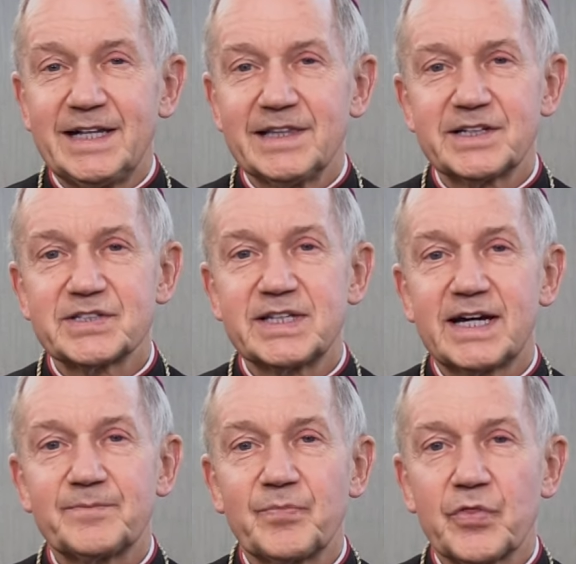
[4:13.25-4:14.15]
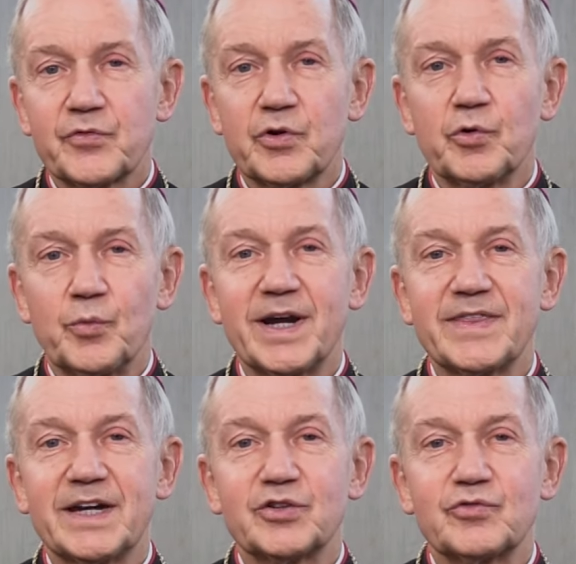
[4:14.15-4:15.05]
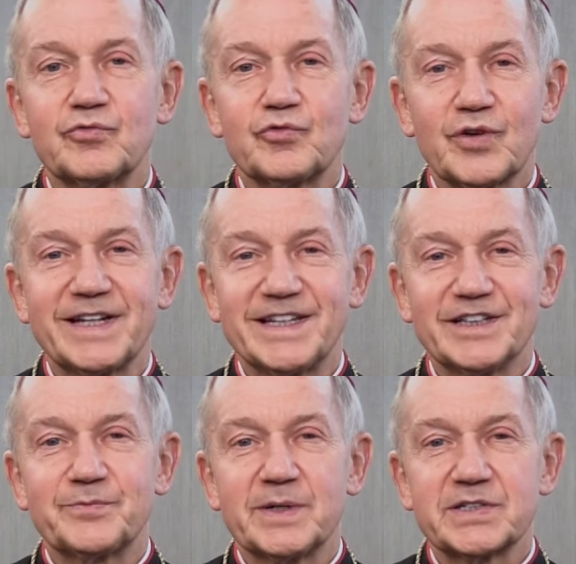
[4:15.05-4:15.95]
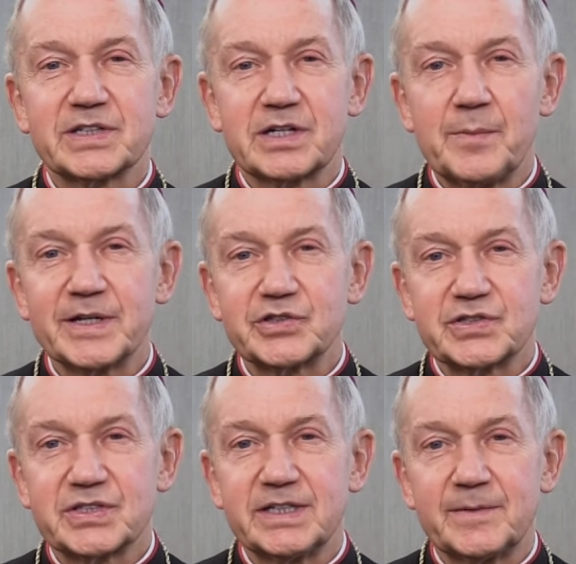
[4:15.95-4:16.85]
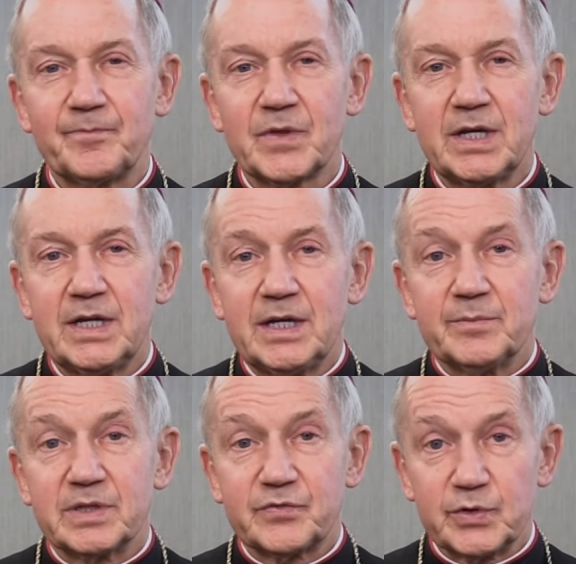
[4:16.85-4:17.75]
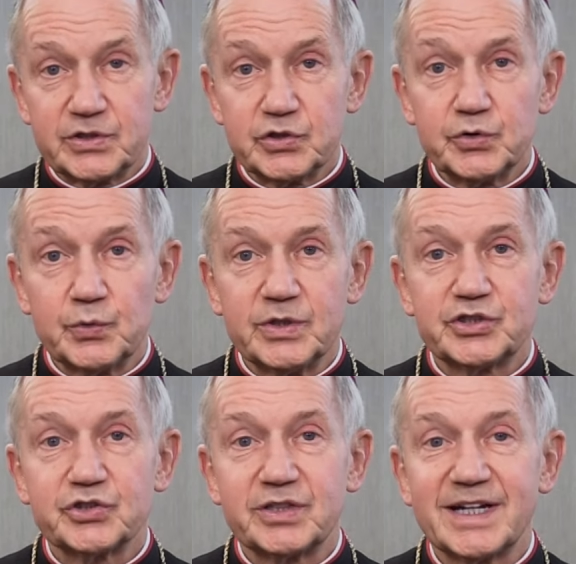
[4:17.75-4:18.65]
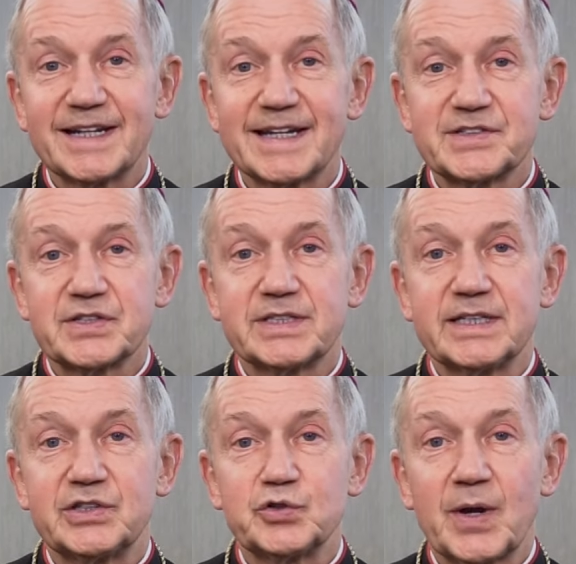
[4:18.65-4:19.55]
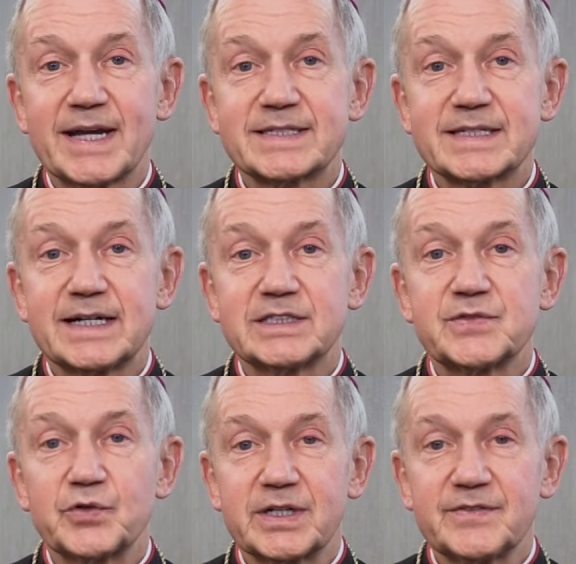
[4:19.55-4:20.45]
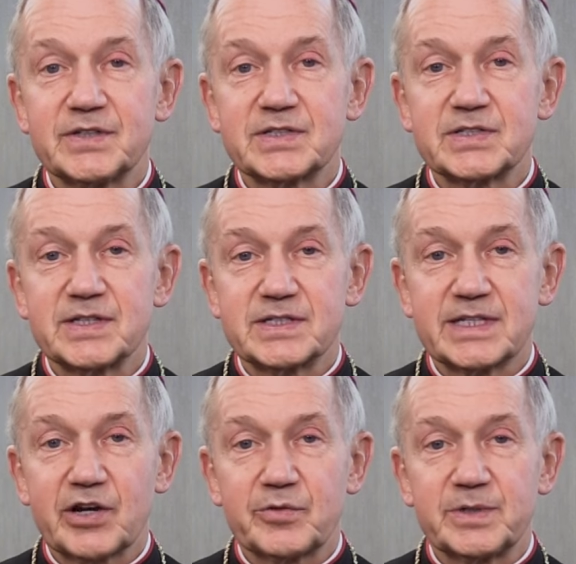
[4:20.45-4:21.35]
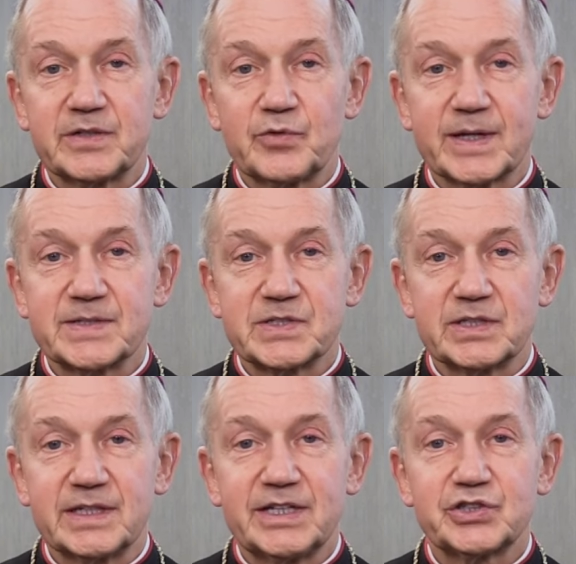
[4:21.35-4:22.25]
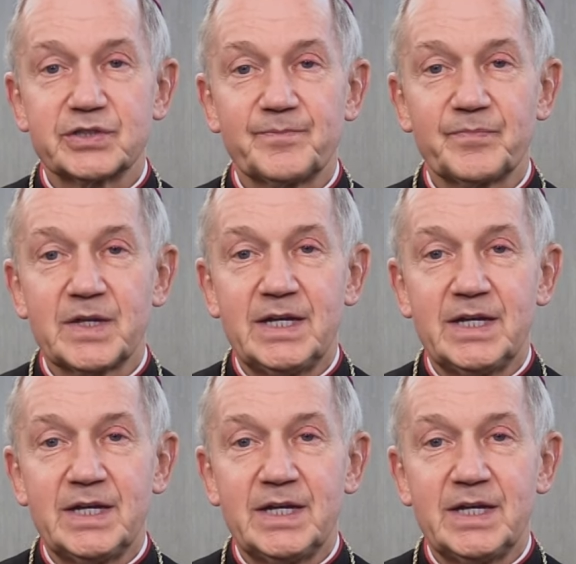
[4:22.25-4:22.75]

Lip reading: Let us not throw away that great gift by succumbing to sin, but if we do, we should not hesitate to ask God's forgiveness in the sacrament of reconciliation.